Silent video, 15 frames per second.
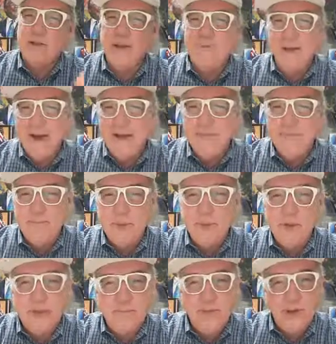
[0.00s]
5
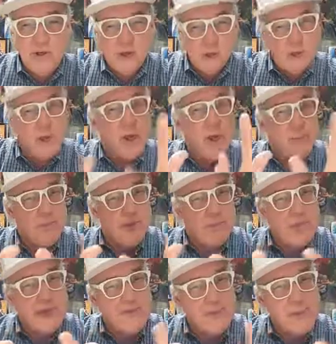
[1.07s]
million pieces, but you
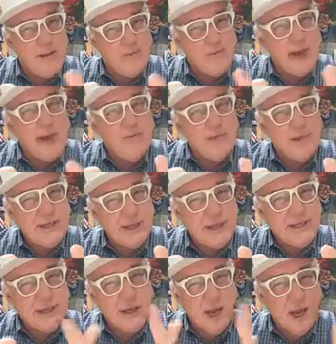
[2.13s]
want to have about 5 or
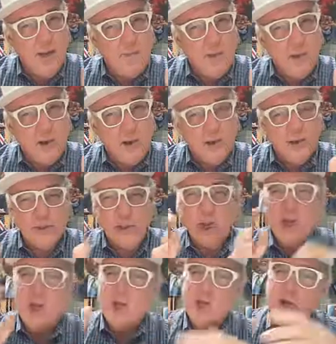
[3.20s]
10 components
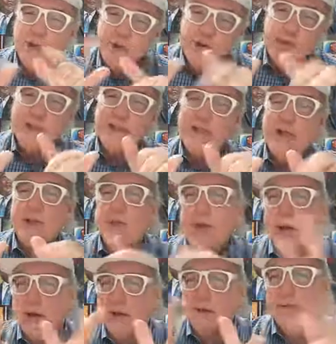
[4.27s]
so that you can sit
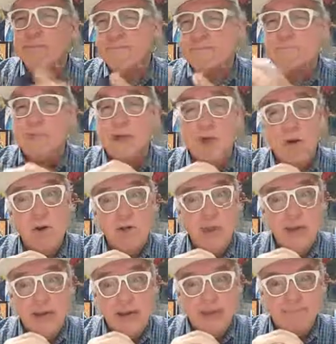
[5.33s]
there and
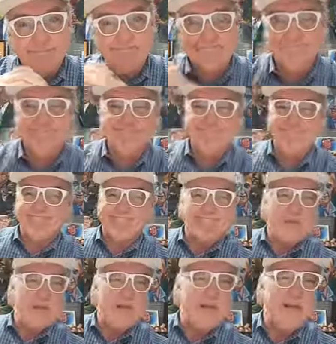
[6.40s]
negotiate.
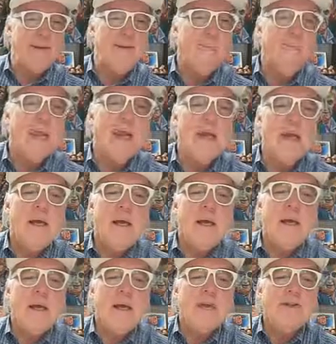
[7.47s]
Okay.
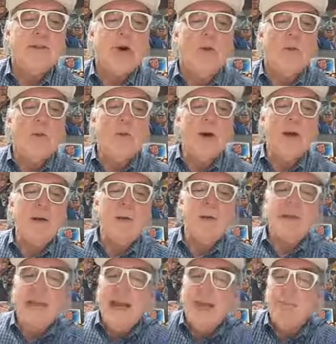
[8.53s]
So we want to
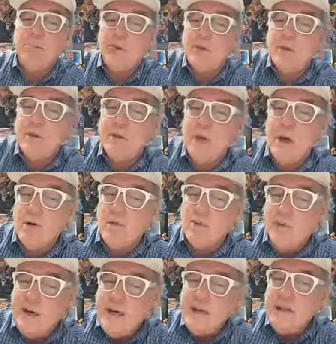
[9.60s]
establish a
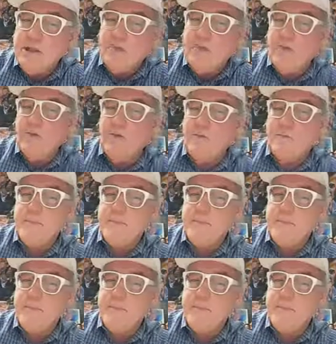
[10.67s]
reasonable